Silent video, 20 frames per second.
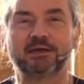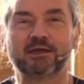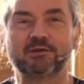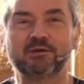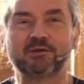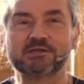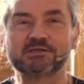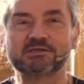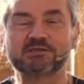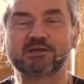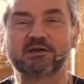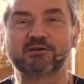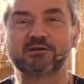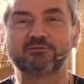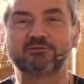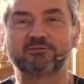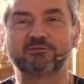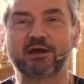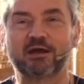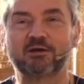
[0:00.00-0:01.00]
get this
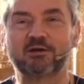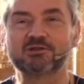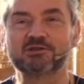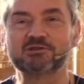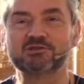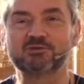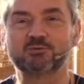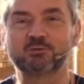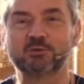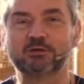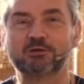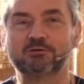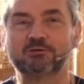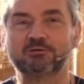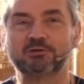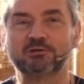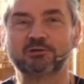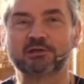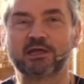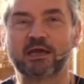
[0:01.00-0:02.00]
stuff out into the
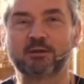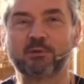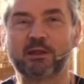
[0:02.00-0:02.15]
world and